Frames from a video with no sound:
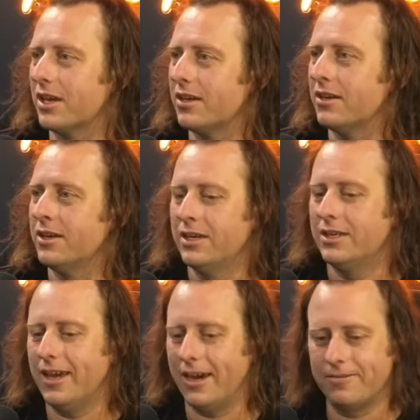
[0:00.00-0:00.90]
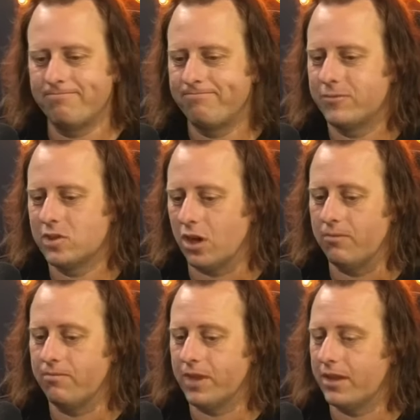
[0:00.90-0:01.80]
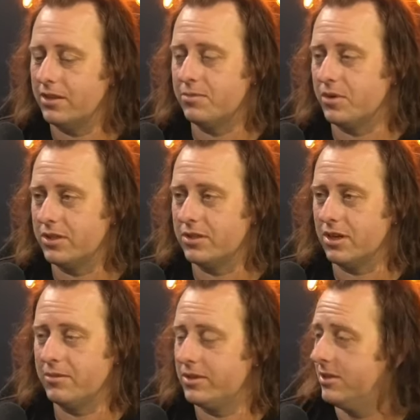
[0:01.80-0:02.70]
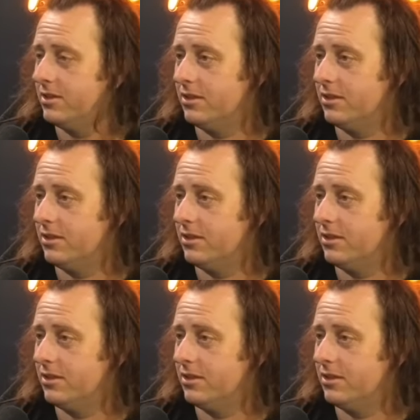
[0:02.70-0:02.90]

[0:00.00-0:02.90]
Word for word: And yeah, so at this point in time, it's